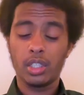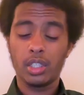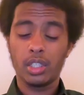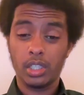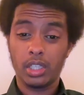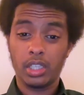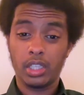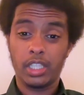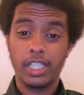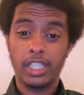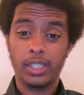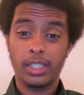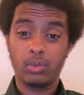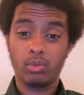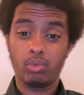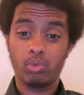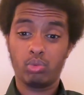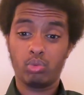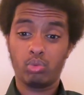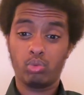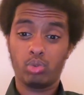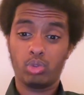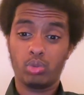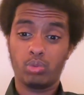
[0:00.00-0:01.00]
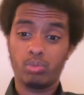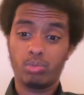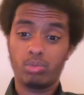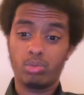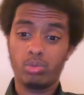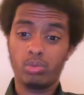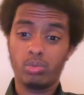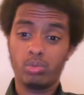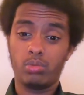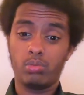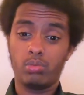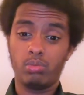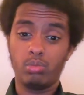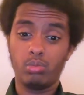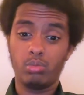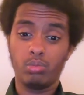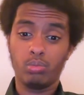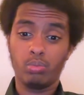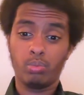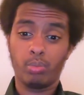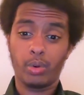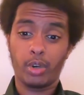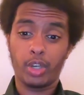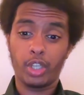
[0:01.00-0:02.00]
this
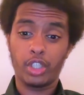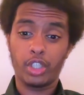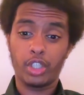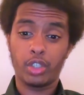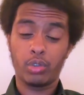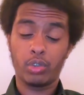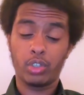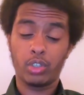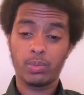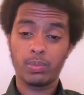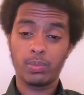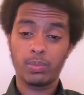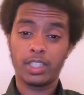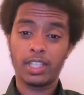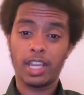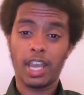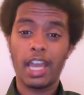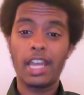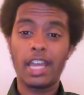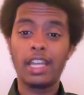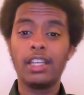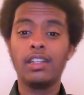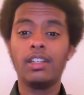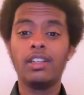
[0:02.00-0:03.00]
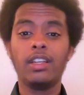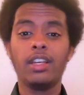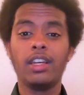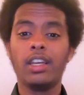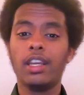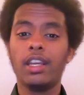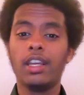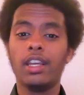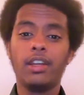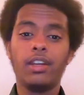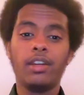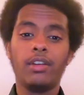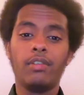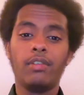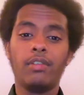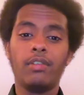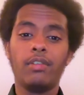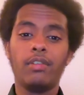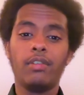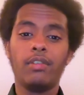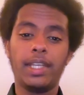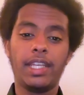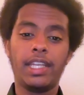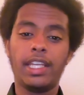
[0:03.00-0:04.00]
Borussia Dortmund tie for
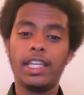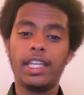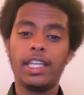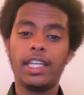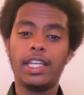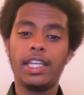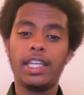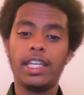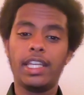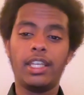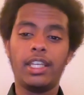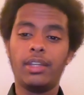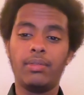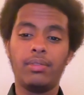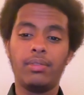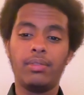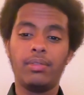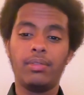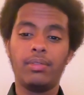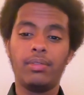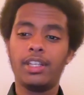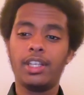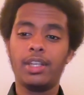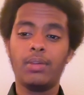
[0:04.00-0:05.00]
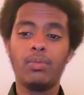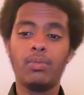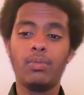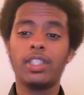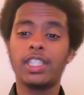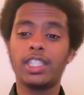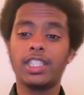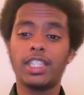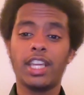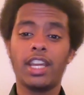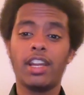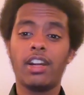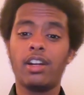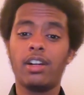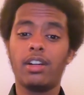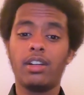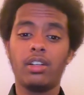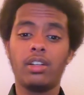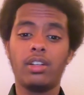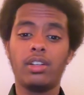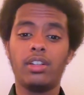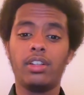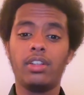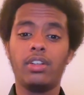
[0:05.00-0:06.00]
me, he he he wasn't there.
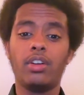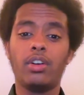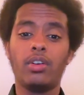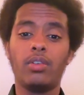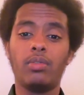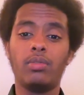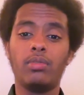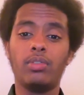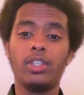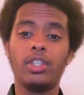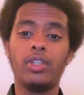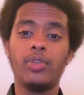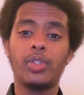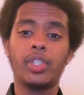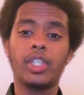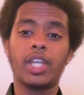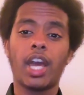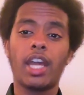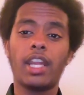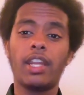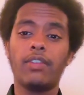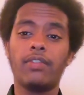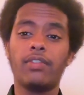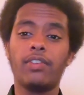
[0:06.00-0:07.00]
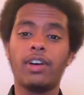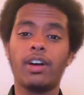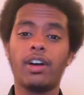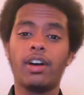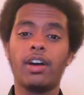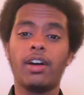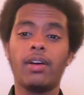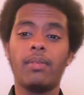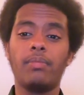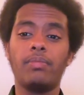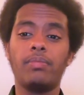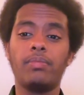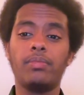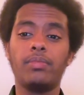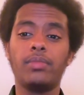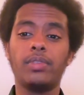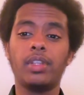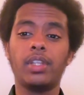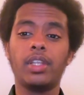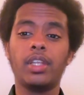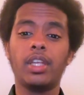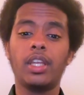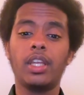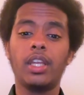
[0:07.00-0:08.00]
You know, he was kind of uh,
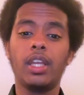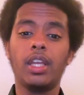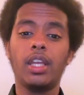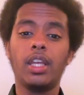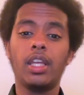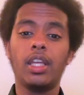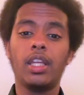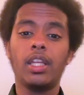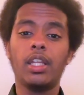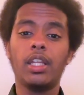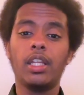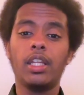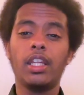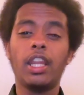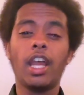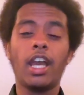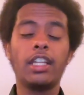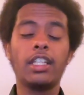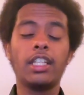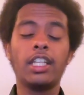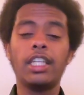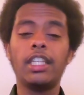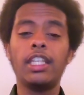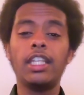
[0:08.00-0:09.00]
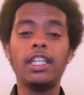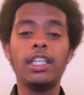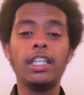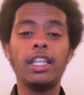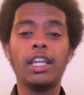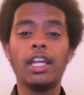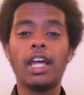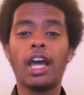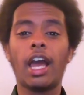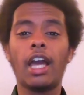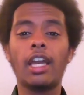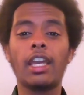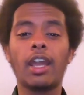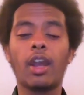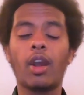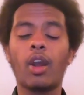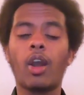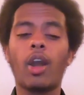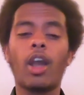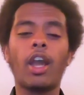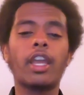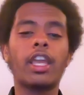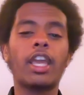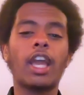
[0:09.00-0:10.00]
not. He didn't. I,
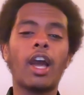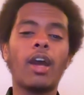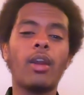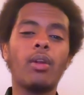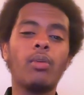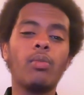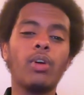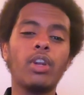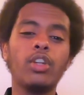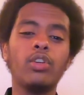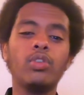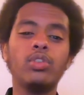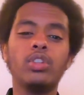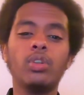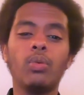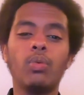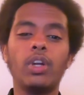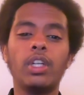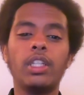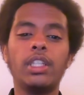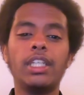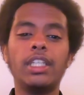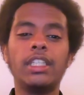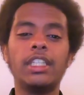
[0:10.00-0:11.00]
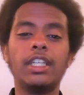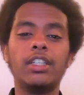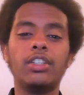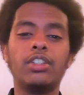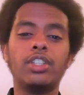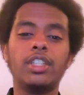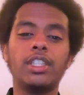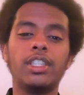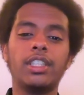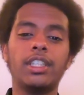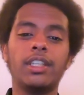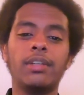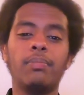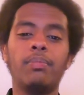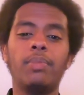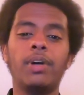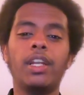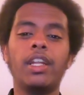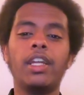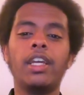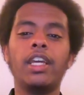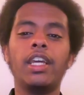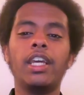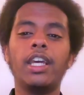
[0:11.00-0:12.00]
I I don't want to use the word disinterested,
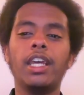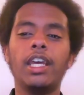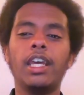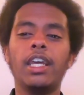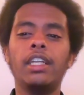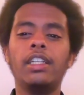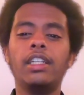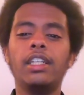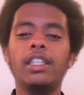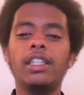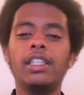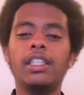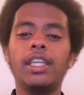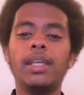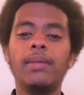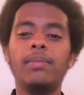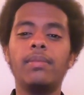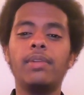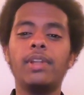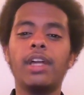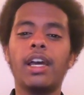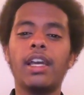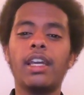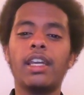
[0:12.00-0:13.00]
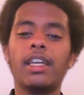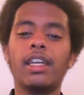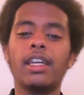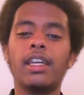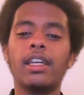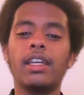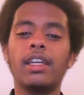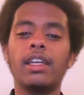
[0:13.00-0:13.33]
but it just seemed like